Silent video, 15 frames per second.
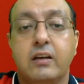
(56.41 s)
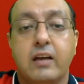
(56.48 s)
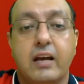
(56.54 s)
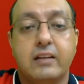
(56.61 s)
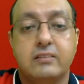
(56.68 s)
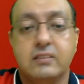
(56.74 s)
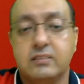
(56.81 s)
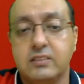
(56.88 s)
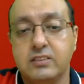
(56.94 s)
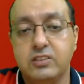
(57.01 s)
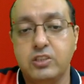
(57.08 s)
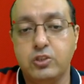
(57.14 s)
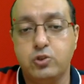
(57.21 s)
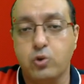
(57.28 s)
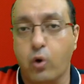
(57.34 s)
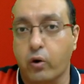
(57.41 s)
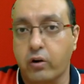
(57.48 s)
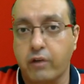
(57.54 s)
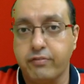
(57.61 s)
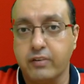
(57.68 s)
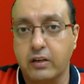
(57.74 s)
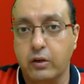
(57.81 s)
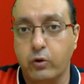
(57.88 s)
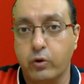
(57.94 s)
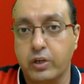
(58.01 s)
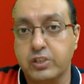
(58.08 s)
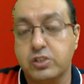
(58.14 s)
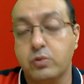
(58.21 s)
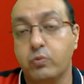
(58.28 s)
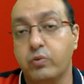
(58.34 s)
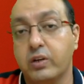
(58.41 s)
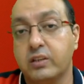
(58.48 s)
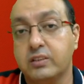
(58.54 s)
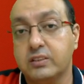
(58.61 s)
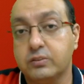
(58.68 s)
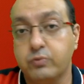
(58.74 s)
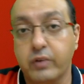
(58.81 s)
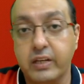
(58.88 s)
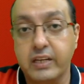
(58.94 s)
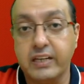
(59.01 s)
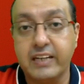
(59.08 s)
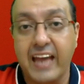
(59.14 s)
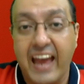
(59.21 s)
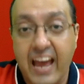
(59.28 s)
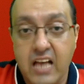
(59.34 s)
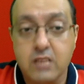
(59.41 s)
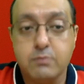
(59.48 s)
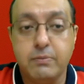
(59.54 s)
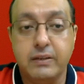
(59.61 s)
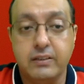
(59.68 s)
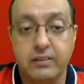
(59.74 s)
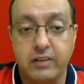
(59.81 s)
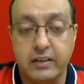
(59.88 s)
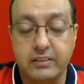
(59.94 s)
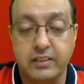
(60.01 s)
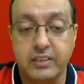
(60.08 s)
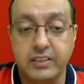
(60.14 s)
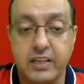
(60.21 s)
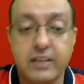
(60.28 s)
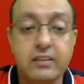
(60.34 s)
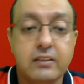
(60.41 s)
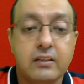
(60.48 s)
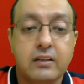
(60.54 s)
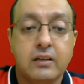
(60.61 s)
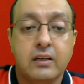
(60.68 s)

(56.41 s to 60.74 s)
And this is the geographical location where this variant has been detected yet.